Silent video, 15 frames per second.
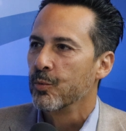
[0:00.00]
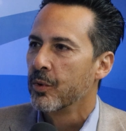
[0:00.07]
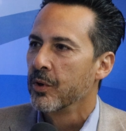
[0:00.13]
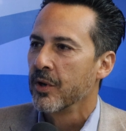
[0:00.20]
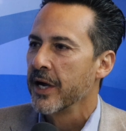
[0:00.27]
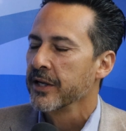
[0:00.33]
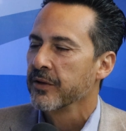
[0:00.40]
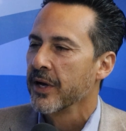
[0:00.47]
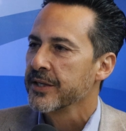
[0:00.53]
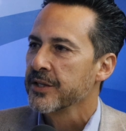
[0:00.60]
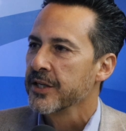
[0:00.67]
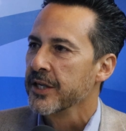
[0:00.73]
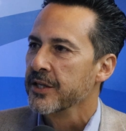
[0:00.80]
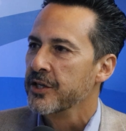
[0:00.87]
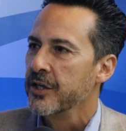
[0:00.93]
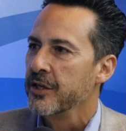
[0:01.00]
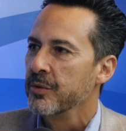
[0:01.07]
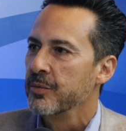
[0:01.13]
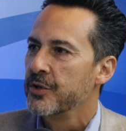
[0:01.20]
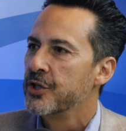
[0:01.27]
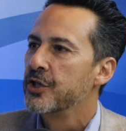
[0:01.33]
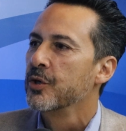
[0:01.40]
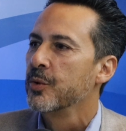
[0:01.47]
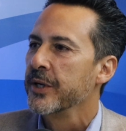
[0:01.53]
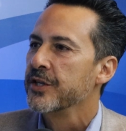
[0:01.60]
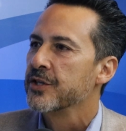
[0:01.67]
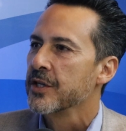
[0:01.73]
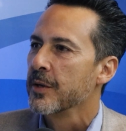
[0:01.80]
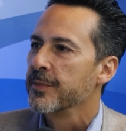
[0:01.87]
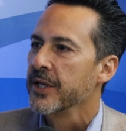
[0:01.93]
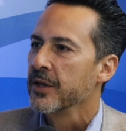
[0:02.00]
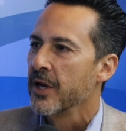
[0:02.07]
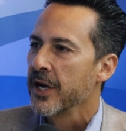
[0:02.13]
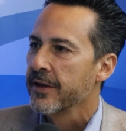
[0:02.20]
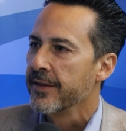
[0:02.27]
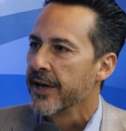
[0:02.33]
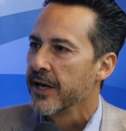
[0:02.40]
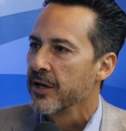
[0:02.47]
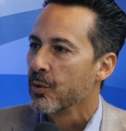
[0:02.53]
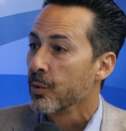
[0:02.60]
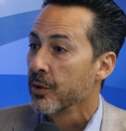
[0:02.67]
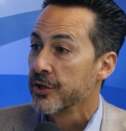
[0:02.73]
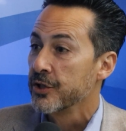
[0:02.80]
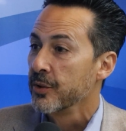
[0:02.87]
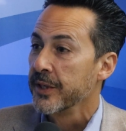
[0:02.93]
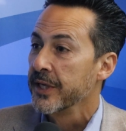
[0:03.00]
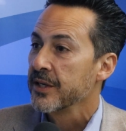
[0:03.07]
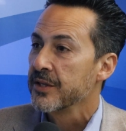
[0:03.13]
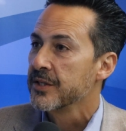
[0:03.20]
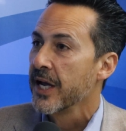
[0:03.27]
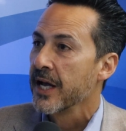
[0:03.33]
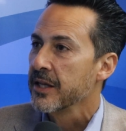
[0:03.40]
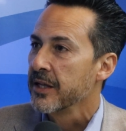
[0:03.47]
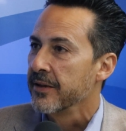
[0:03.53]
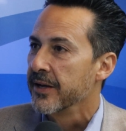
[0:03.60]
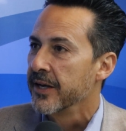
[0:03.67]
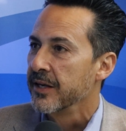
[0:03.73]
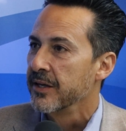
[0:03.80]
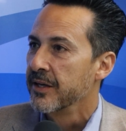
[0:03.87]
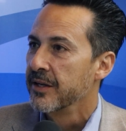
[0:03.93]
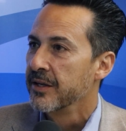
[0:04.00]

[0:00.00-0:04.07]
well, I'd like to continue doing something like that or doing exactly that?